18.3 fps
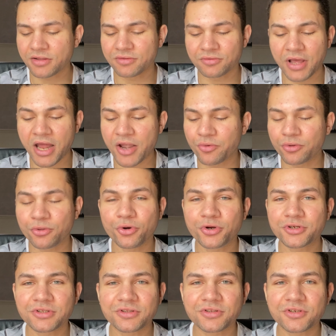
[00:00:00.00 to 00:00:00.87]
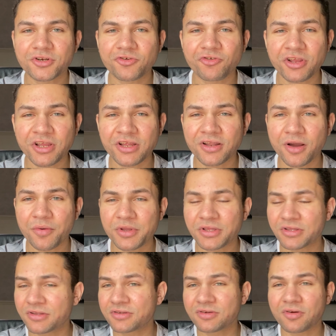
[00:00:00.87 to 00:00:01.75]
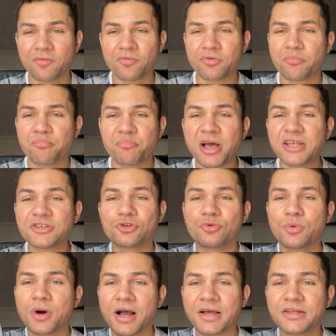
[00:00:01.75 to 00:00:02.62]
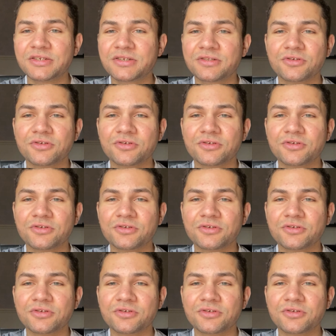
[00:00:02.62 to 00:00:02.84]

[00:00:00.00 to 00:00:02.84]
Anyone looks at the screen, I mean, bezel-wise,